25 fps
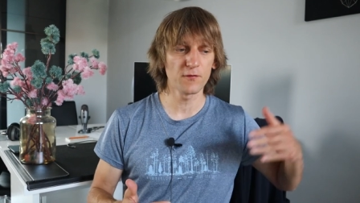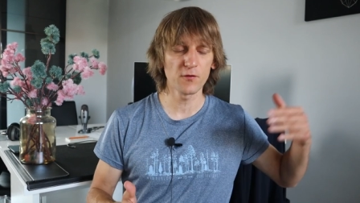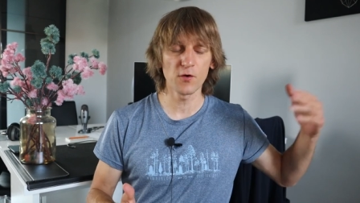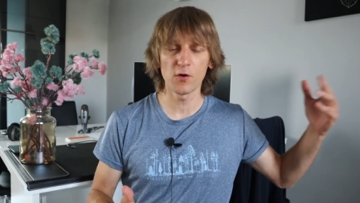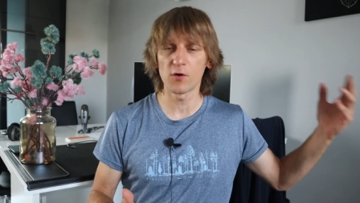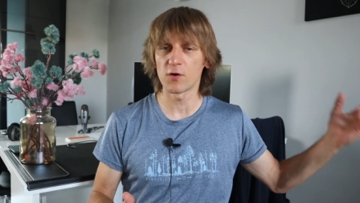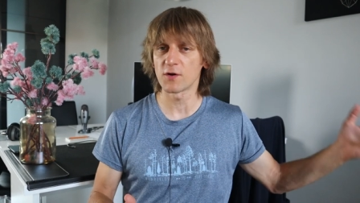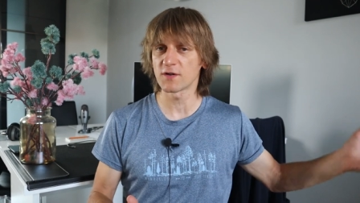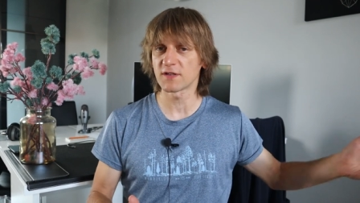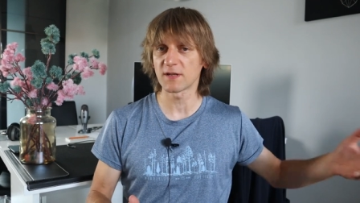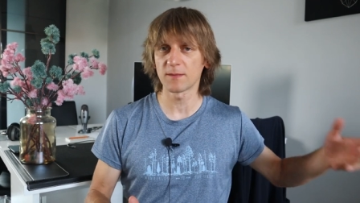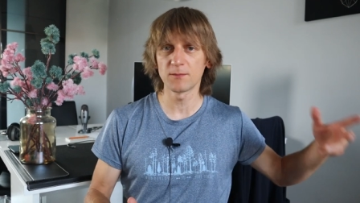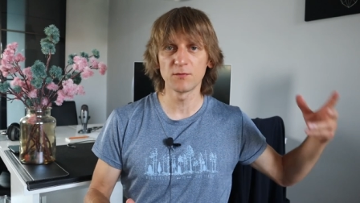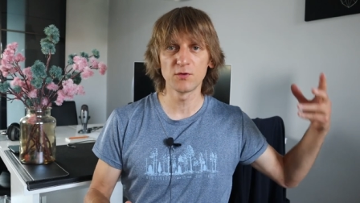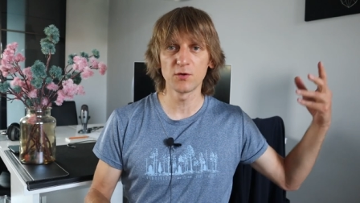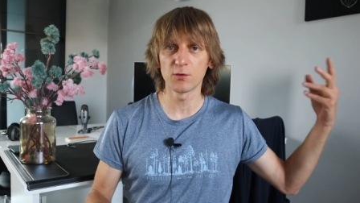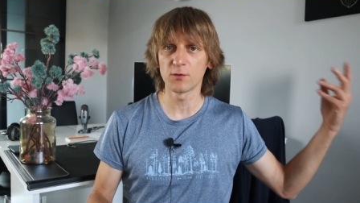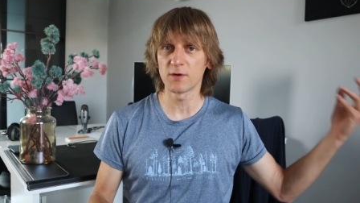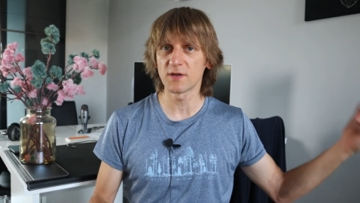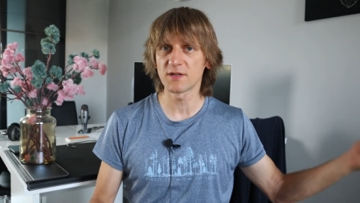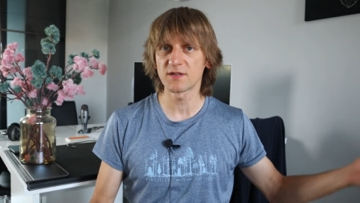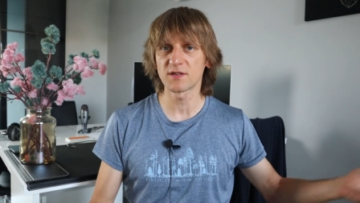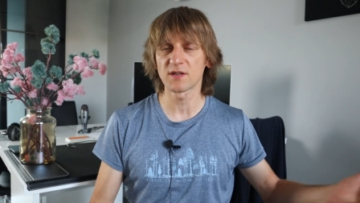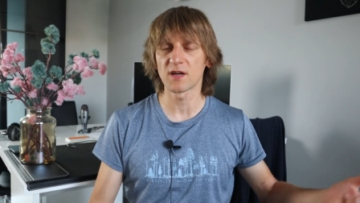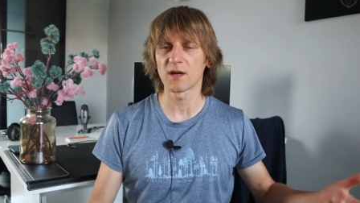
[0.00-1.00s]
Of course, I'm
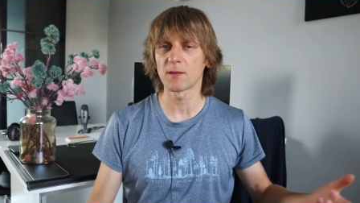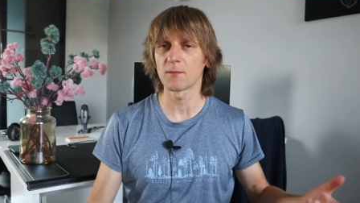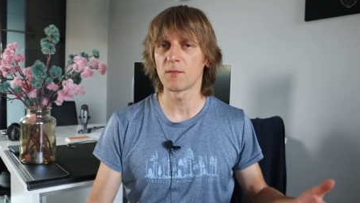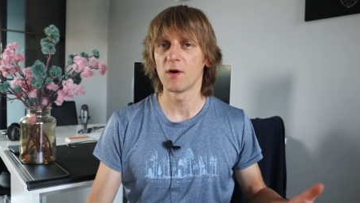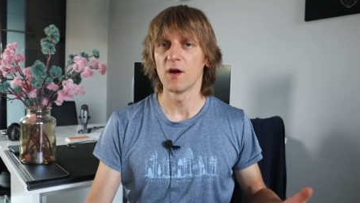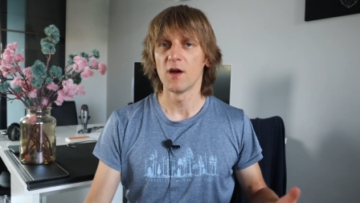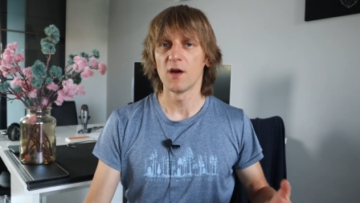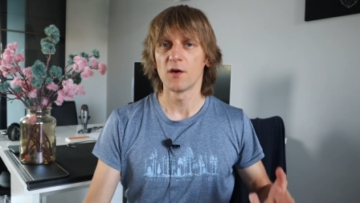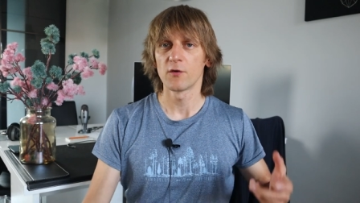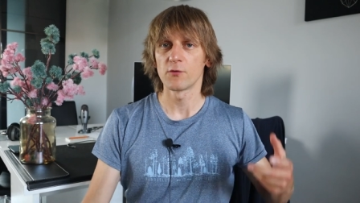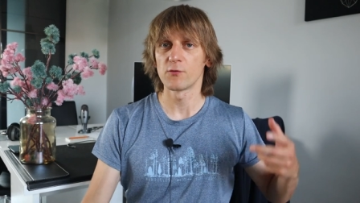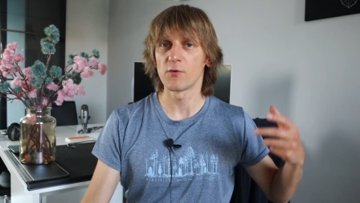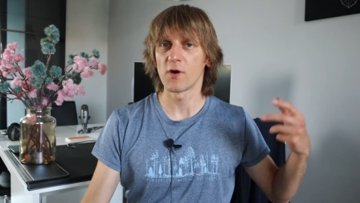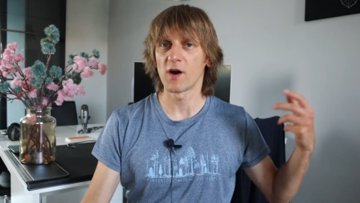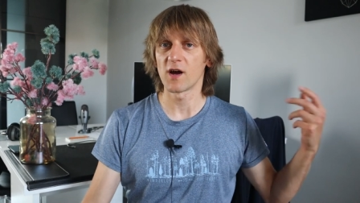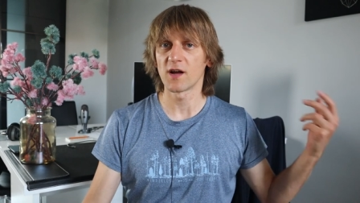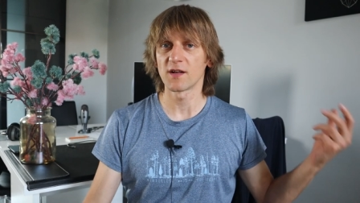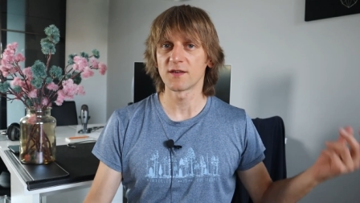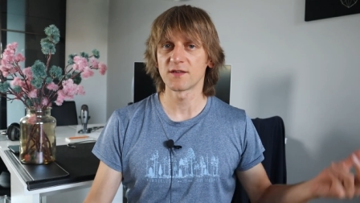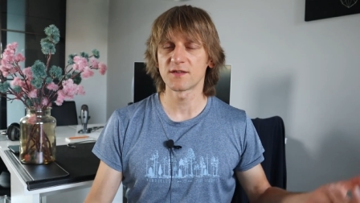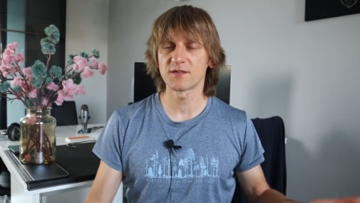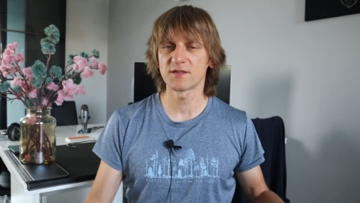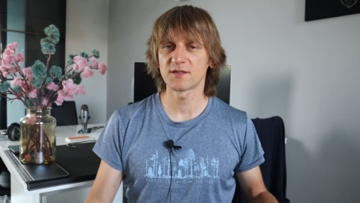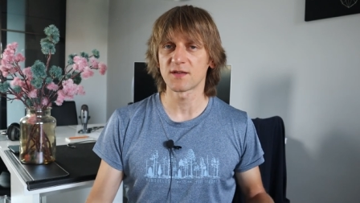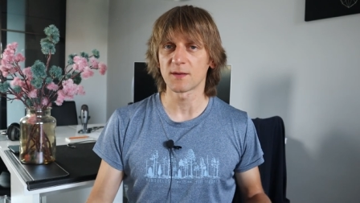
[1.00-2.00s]
doing some
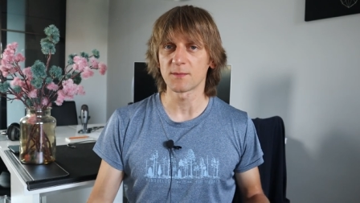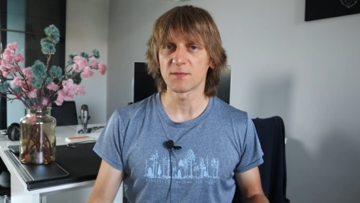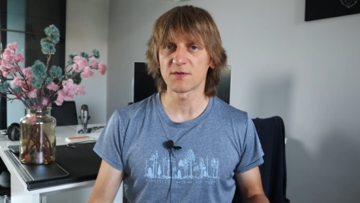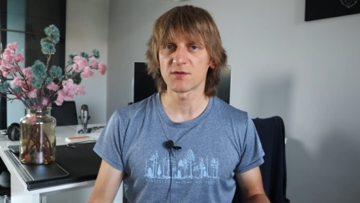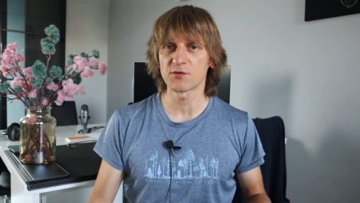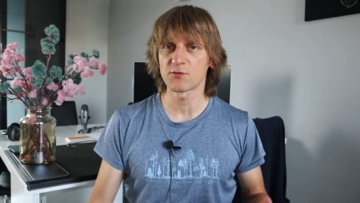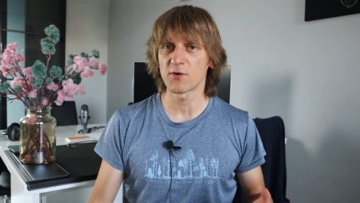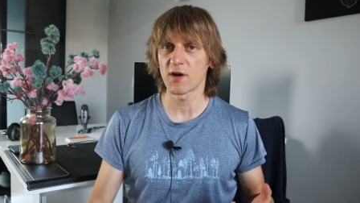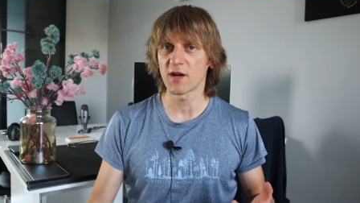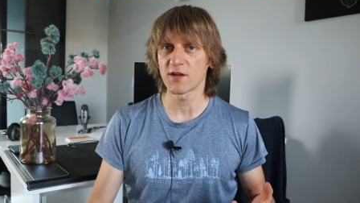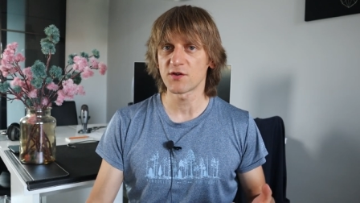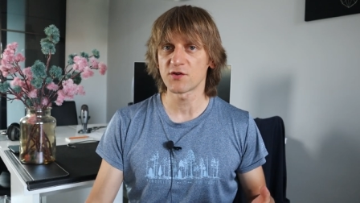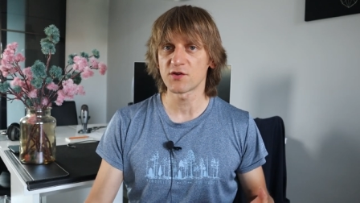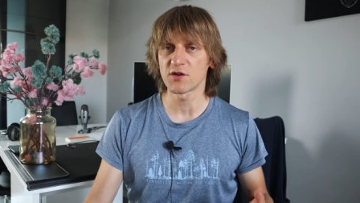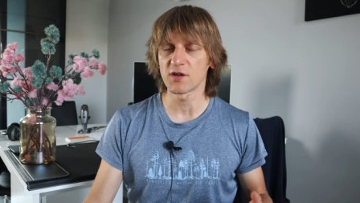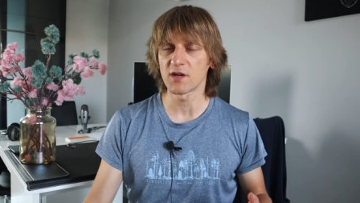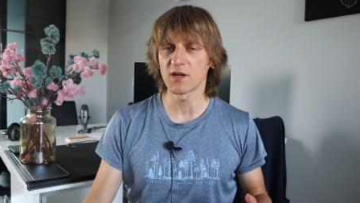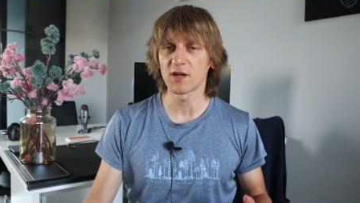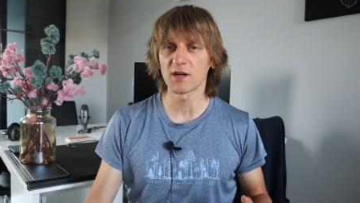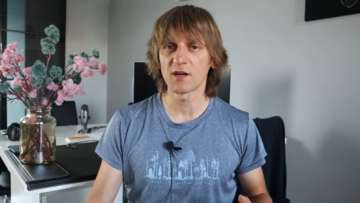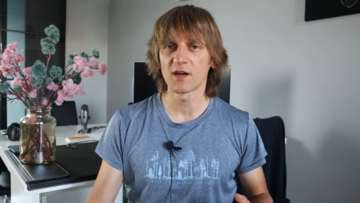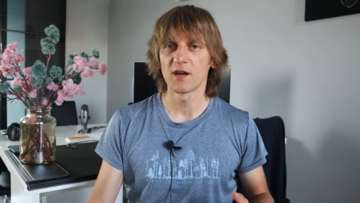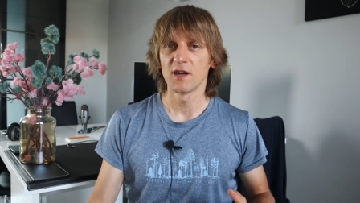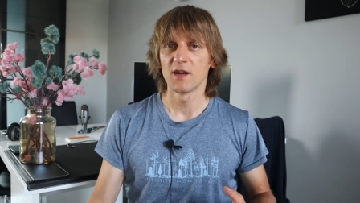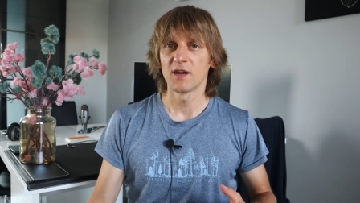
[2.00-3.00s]
runs, some
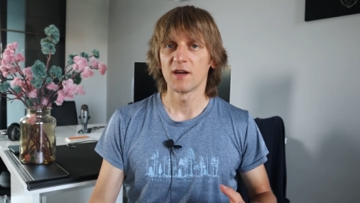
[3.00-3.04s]
stretching,